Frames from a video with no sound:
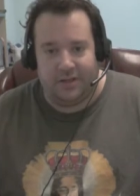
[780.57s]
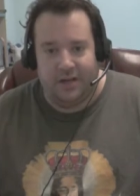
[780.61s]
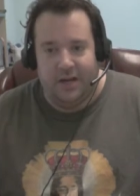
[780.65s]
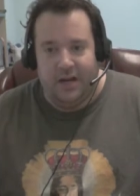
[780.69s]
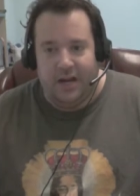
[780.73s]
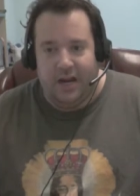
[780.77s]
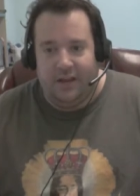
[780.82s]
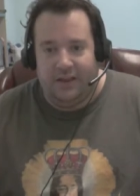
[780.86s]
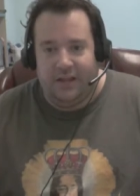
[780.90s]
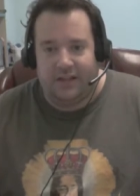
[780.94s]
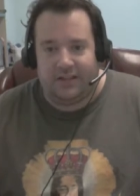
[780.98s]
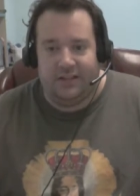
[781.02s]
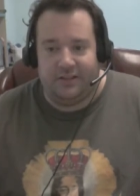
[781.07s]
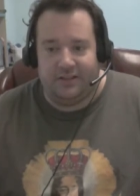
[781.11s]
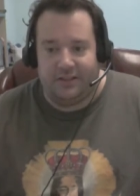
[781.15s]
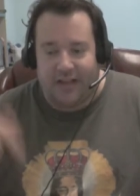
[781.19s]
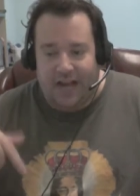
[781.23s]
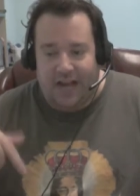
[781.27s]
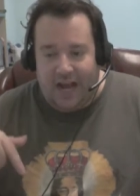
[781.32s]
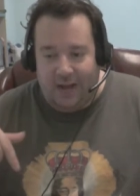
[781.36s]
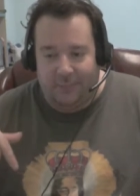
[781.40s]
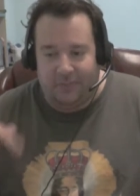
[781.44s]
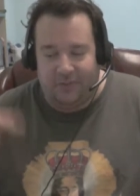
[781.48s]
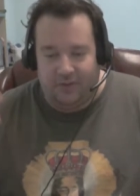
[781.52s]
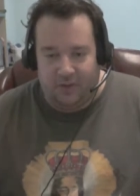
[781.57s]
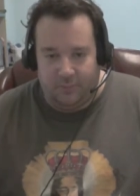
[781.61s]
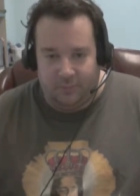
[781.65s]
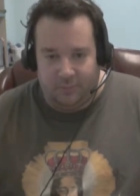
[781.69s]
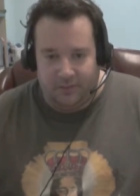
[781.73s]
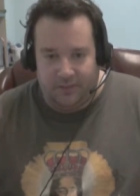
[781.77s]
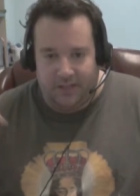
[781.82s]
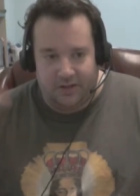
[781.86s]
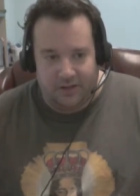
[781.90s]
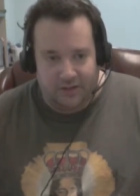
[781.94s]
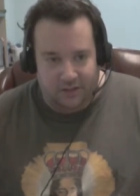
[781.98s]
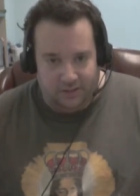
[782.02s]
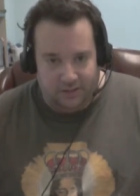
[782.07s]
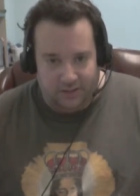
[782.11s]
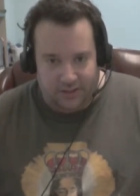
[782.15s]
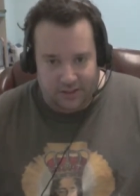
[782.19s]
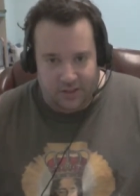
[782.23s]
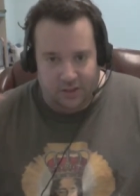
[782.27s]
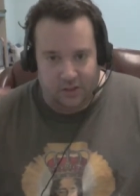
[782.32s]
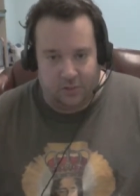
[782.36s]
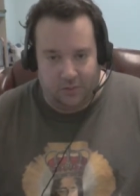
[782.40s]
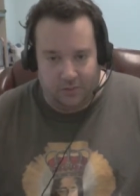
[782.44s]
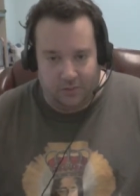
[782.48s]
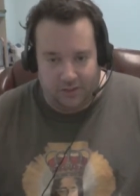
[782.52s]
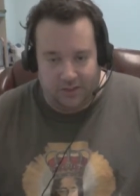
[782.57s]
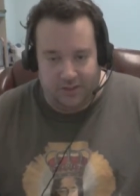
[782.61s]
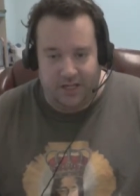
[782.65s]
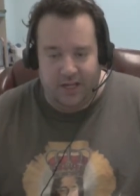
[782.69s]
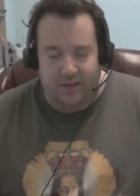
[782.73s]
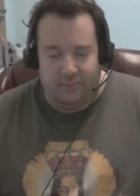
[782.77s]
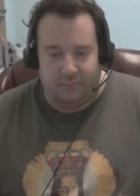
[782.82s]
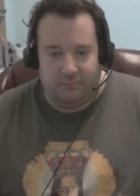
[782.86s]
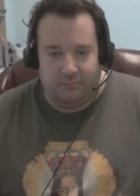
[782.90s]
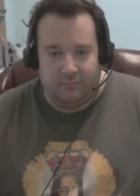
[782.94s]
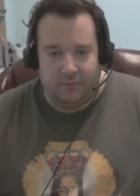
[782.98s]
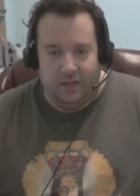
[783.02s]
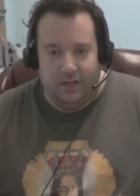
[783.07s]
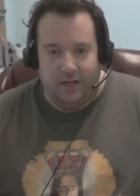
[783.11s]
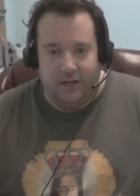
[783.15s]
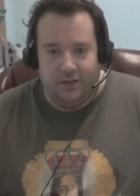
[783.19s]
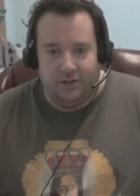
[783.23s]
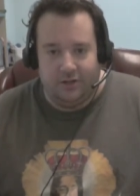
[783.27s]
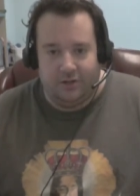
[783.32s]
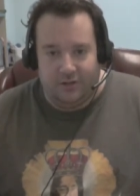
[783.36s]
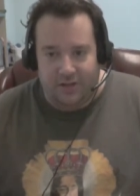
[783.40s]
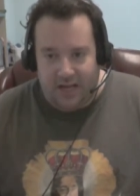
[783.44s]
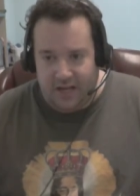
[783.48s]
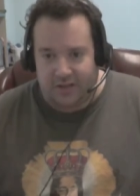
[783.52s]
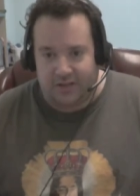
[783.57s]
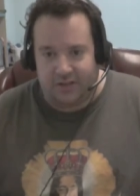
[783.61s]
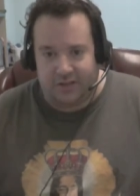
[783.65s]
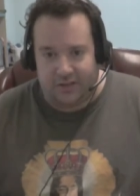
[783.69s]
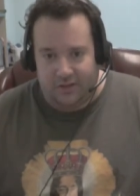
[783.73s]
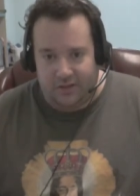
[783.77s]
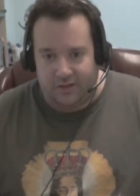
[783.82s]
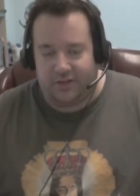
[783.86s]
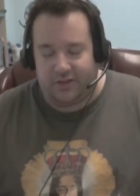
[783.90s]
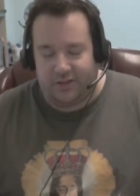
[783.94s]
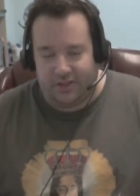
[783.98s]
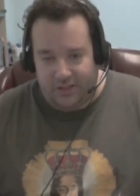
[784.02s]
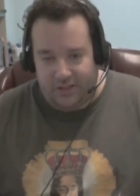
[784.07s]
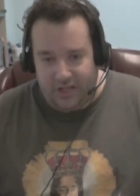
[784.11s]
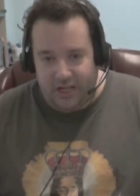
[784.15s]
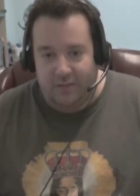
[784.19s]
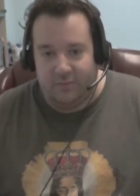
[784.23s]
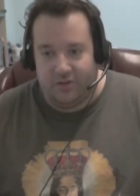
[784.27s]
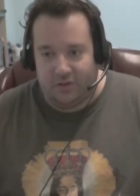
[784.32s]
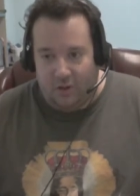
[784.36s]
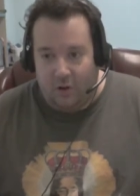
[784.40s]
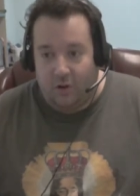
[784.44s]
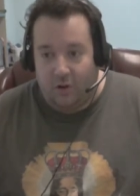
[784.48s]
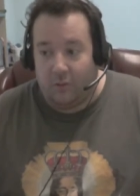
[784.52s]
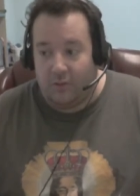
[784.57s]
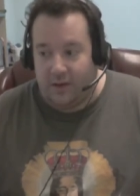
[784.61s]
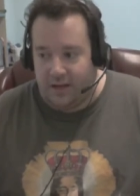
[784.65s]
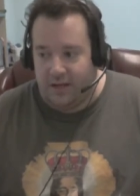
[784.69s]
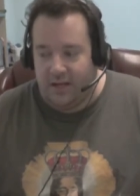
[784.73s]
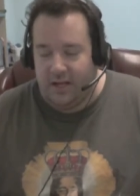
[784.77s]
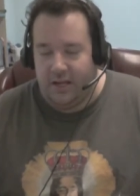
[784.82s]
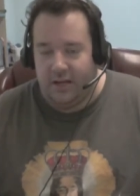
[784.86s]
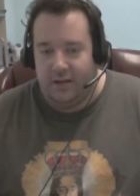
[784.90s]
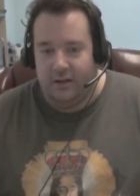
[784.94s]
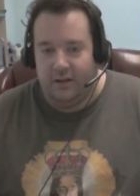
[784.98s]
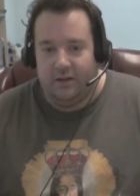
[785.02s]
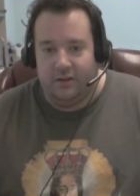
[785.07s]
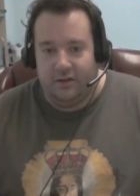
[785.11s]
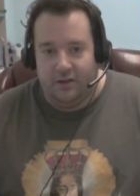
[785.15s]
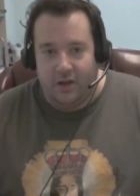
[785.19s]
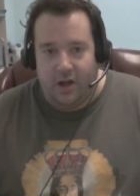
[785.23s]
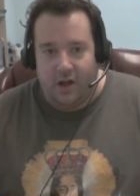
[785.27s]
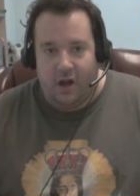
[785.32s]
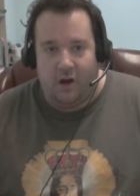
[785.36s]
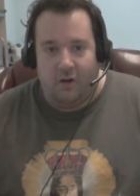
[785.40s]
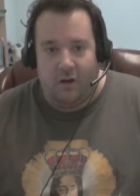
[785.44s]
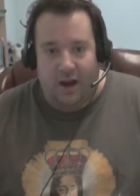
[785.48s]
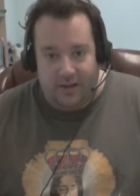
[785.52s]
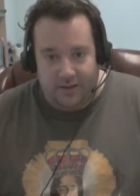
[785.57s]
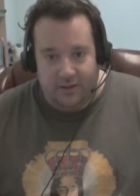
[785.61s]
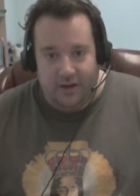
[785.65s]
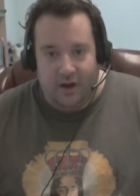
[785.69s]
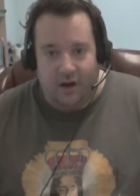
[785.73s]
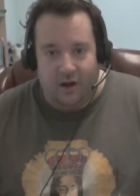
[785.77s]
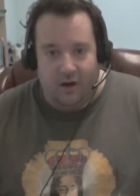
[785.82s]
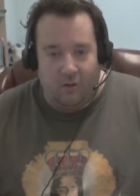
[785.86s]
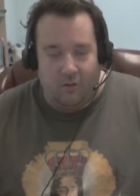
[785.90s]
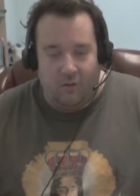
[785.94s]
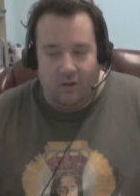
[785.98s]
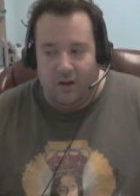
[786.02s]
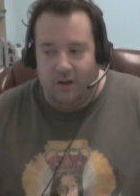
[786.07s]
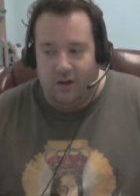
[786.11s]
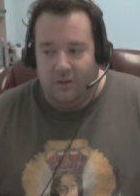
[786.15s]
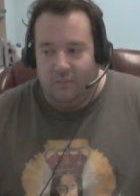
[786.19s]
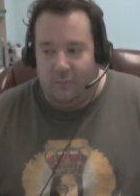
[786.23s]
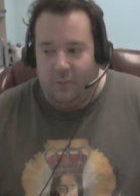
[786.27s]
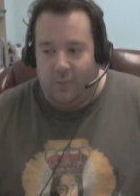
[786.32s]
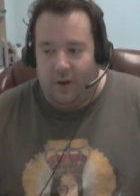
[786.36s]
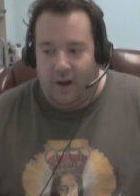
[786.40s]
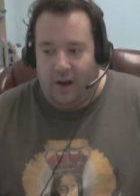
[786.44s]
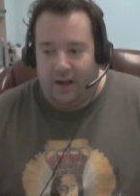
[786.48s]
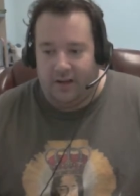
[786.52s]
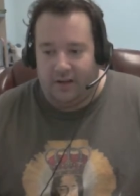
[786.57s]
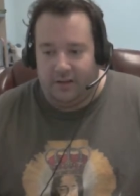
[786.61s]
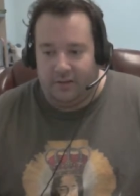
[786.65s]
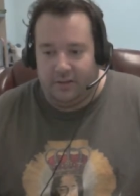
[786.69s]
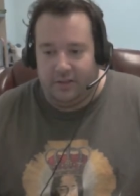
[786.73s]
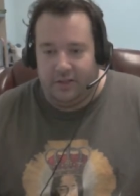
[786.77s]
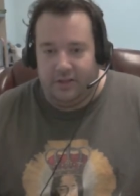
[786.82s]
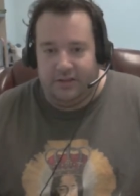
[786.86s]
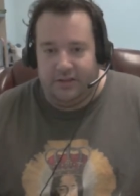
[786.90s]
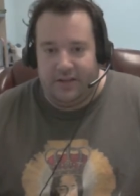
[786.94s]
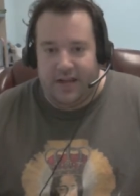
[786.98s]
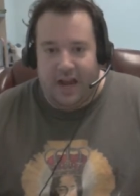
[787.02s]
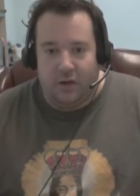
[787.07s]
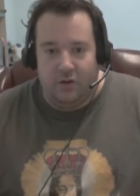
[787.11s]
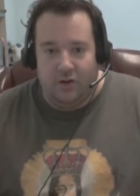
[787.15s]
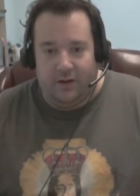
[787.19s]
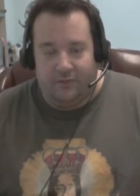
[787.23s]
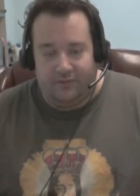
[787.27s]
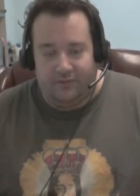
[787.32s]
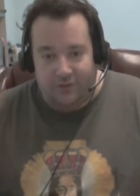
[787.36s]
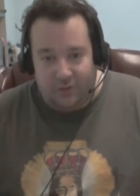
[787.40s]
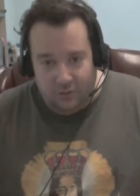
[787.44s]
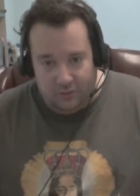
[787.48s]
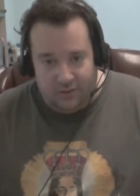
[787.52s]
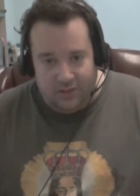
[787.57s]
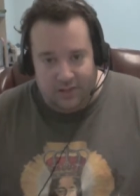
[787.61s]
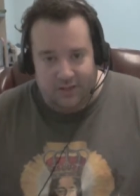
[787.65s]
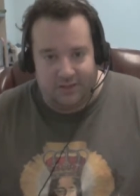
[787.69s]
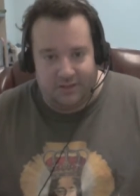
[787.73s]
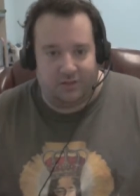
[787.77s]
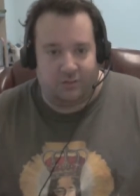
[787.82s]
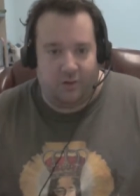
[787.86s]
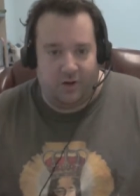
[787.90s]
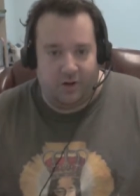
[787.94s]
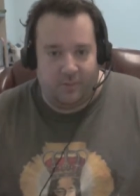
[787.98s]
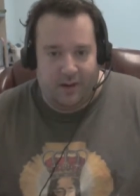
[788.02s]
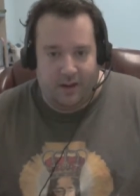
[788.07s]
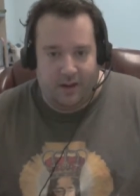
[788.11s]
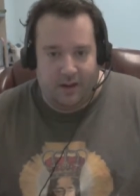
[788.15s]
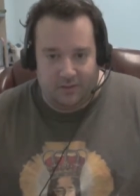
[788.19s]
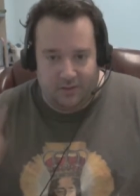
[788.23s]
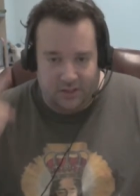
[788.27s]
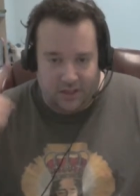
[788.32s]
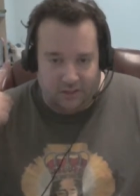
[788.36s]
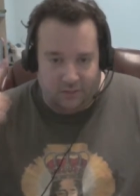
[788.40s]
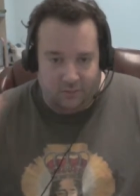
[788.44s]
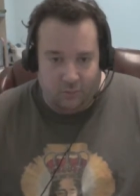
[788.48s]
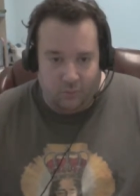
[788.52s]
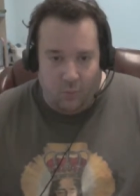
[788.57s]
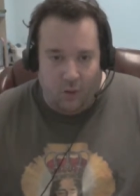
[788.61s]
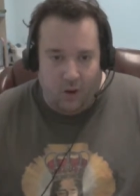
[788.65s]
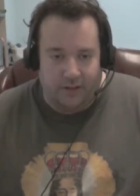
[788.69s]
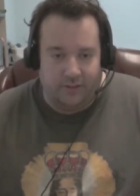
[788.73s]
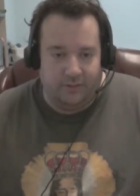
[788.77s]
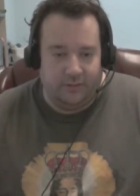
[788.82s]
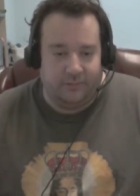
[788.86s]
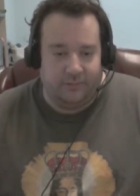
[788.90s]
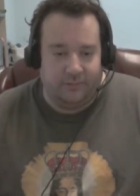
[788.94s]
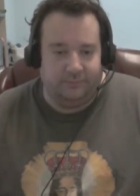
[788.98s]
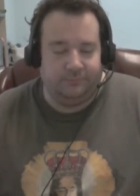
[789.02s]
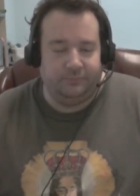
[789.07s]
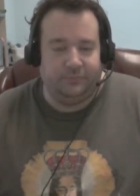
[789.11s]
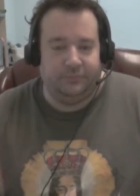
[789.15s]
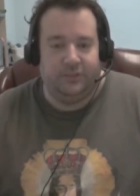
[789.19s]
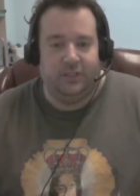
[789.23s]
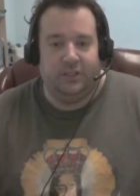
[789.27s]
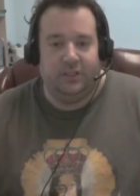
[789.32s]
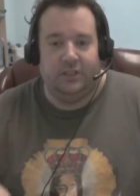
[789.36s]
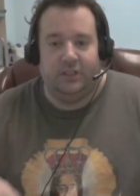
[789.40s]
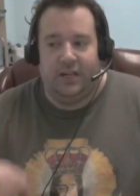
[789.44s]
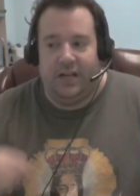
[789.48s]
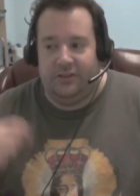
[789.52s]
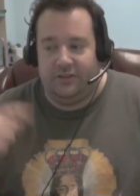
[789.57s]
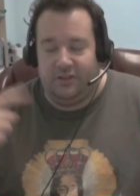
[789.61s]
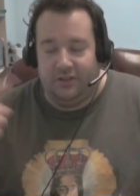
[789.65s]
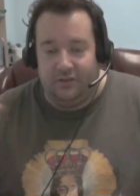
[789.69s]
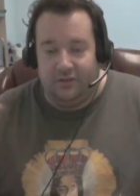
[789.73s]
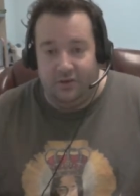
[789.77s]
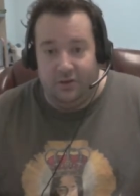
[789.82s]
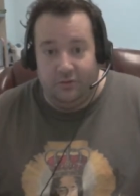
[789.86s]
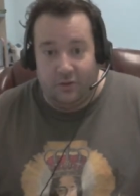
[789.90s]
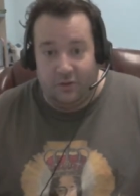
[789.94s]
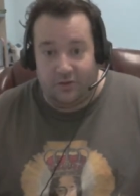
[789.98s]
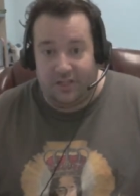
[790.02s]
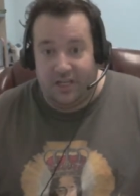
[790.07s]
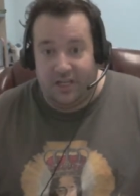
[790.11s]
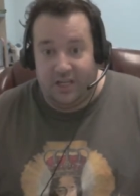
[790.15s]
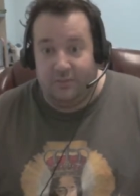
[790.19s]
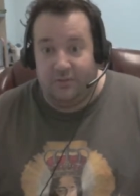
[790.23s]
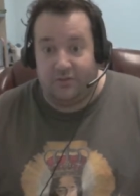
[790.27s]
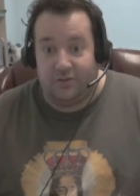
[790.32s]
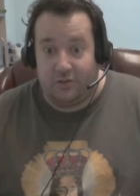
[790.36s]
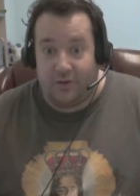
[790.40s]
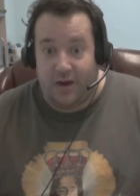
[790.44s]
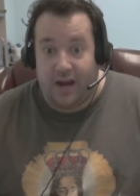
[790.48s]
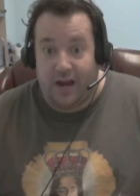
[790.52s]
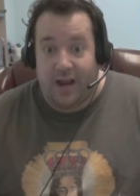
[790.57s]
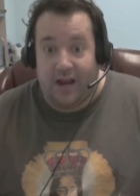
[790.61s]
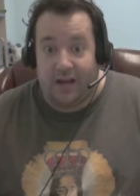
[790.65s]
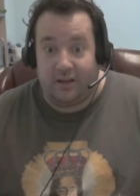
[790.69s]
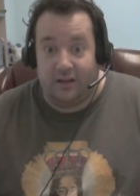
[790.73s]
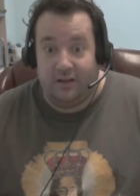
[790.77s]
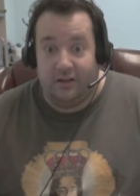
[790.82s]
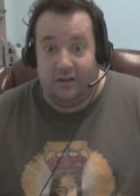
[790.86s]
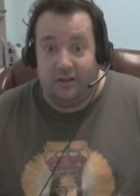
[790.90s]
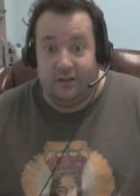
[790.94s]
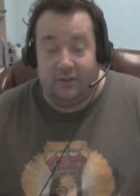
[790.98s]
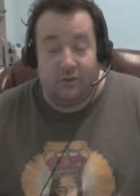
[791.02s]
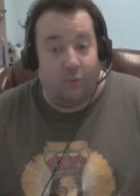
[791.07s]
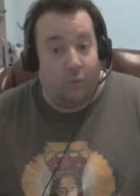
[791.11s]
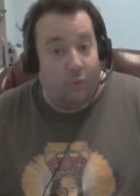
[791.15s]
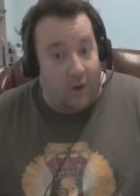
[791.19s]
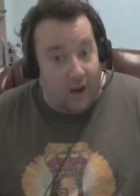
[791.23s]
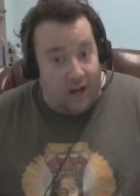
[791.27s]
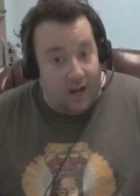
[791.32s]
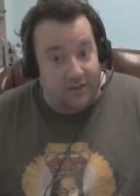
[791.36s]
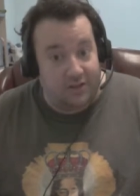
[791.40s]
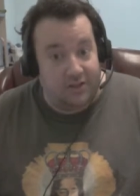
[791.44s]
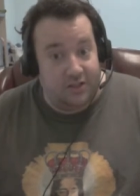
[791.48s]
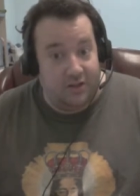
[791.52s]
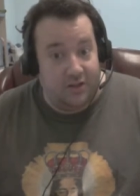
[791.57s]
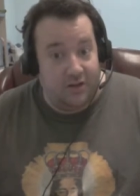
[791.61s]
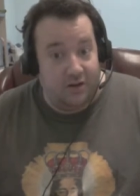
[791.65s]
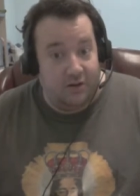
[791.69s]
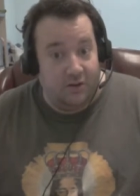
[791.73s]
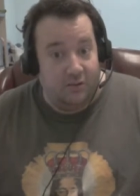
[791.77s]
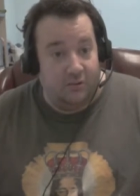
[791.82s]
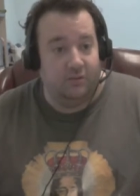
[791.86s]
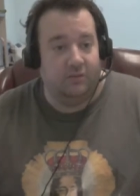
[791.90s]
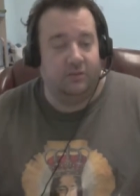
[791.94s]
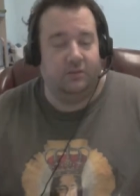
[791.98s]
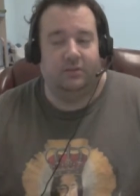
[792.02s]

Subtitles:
And that's on top of the potential issues with Steam. So yes, this Steam is already, I know, but now you have 2 things to worry about instead of 1. And Denuvo's keeping track. They're watching you.